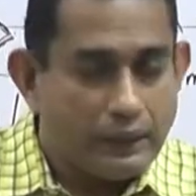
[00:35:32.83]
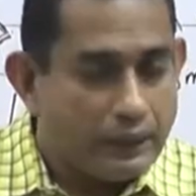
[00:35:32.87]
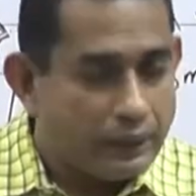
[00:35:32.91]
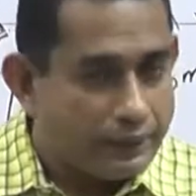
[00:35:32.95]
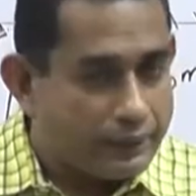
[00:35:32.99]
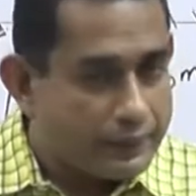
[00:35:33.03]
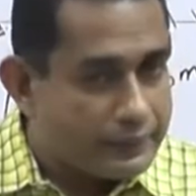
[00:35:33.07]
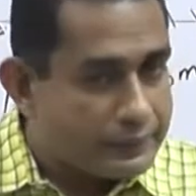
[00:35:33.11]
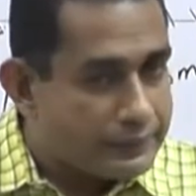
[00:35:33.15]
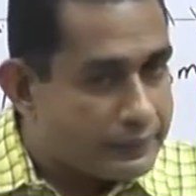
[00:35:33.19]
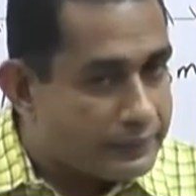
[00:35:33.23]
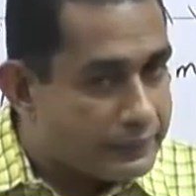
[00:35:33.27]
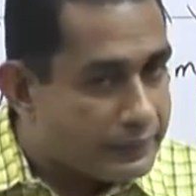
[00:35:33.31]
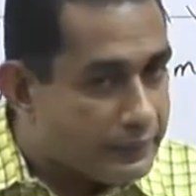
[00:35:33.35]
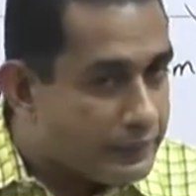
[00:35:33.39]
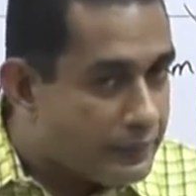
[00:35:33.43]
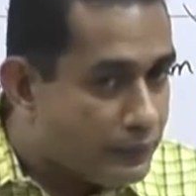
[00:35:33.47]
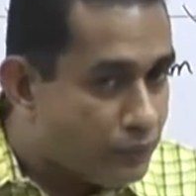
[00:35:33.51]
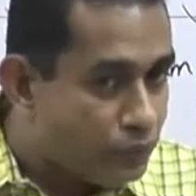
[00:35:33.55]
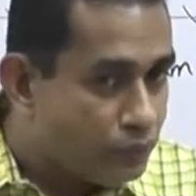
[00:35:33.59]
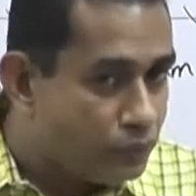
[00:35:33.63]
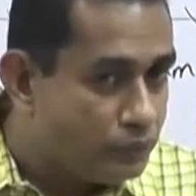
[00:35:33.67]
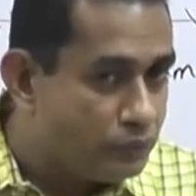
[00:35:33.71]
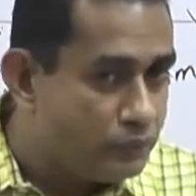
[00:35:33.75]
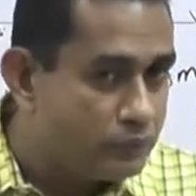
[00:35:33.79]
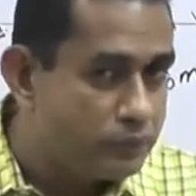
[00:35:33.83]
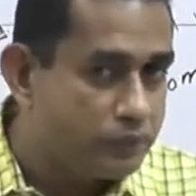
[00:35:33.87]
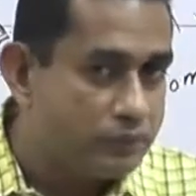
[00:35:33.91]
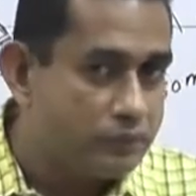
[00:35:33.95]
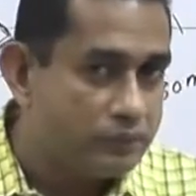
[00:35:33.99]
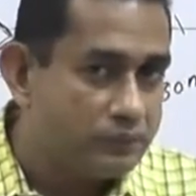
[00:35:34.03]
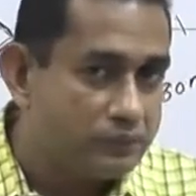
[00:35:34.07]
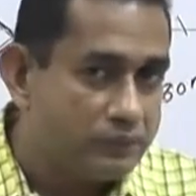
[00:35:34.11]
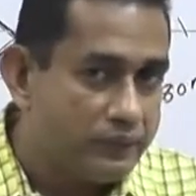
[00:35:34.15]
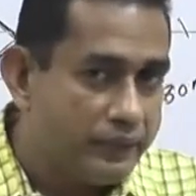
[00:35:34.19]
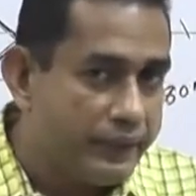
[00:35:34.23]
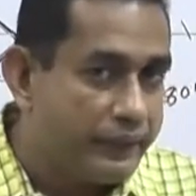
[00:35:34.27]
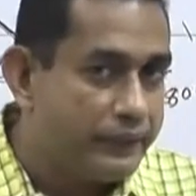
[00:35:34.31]
received
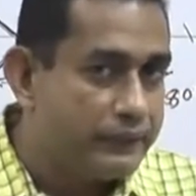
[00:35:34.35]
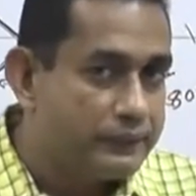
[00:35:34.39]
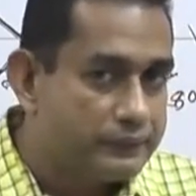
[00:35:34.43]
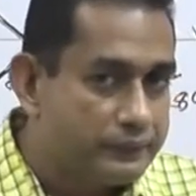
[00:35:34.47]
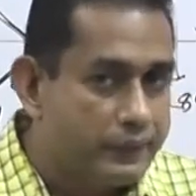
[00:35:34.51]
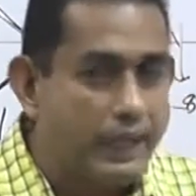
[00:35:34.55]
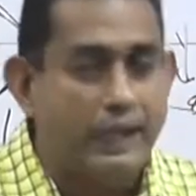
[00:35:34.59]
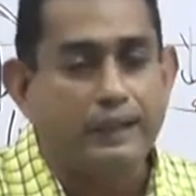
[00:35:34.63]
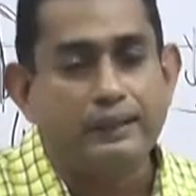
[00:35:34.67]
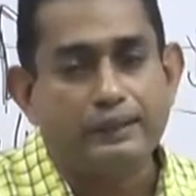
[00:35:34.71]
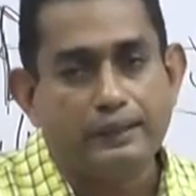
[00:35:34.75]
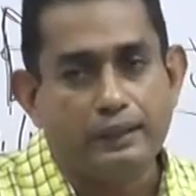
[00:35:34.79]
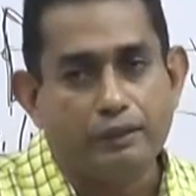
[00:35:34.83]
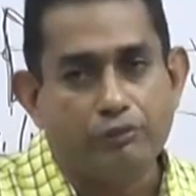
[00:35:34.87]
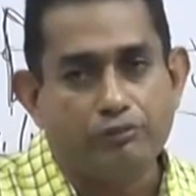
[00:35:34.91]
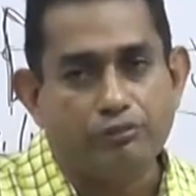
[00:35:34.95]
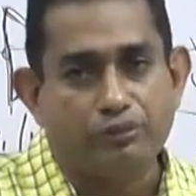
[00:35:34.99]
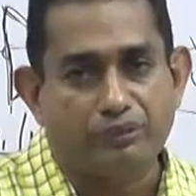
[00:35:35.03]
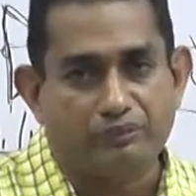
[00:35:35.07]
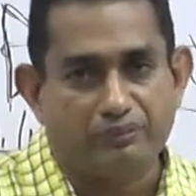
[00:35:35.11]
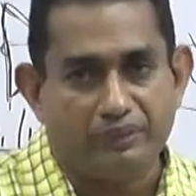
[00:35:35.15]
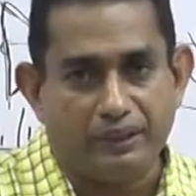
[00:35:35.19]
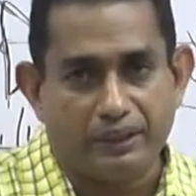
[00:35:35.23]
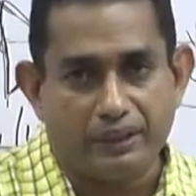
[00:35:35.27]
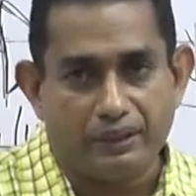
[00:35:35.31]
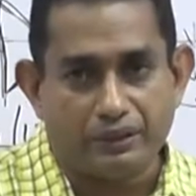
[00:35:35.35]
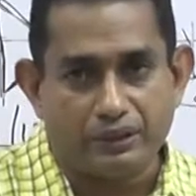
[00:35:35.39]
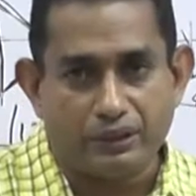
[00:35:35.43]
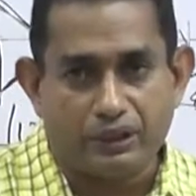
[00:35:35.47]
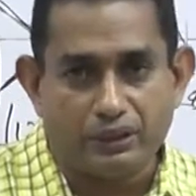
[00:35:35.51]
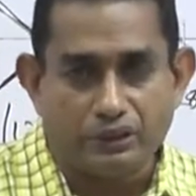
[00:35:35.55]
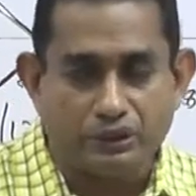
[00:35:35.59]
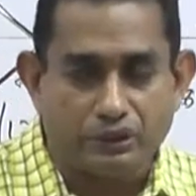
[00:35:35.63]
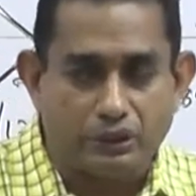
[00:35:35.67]
exact information